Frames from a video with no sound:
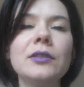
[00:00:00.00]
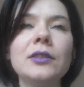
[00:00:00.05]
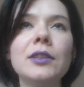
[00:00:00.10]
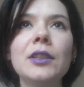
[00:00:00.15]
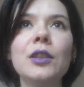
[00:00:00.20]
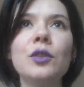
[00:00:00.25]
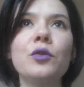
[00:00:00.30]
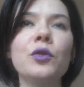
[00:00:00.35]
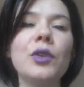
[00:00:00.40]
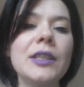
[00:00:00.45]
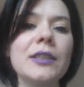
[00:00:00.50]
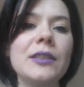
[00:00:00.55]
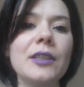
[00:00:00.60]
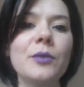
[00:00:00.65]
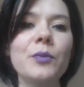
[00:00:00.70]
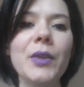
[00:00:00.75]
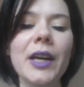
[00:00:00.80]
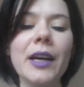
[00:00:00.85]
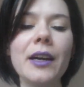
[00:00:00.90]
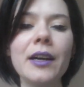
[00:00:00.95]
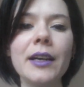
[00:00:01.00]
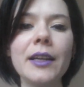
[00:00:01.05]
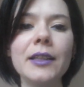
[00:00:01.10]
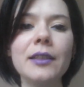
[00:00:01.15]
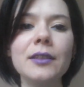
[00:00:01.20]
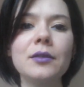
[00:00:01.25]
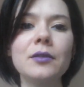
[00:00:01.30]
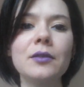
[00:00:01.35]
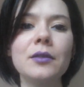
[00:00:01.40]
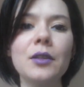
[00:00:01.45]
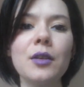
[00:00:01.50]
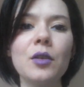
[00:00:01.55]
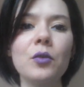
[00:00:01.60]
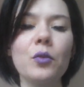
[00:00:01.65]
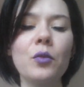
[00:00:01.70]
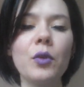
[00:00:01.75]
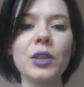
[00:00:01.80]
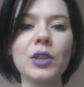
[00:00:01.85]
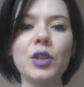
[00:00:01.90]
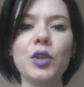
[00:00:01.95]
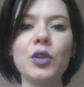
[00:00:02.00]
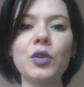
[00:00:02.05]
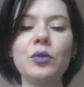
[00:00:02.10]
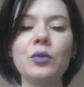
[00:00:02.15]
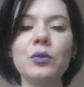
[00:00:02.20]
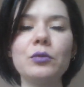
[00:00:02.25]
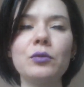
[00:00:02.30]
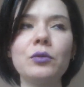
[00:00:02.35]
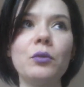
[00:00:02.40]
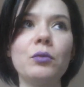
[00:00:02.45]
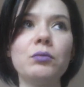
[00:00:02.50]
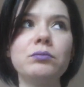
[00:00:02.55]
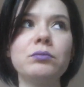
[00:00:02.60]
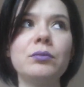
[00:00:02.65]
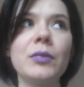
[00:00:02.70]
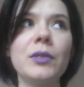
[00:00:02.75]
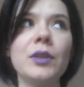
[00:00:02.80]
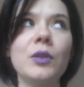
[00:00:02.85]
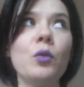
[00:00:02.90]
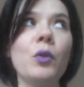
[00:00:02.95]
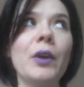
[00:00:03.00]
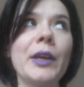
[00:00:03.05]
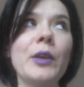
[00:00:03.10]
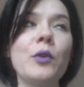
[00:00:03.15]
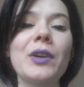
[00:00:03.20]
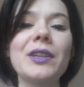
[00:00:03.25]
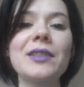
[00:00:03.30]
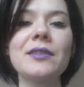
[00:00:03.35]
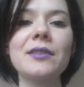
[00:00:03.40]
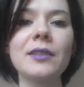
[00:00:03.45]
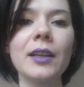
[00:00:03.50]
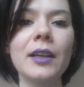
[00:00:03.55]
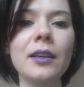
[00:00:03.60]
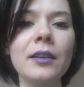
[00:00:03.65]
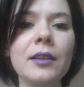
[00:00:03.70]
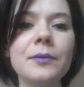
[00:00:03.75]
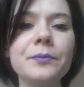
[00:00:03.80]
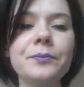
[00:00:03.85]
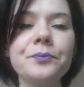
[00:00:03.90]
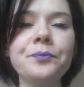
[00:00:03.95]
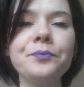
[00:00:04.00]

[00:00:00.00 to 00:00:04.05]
the reason behind why you are stuck,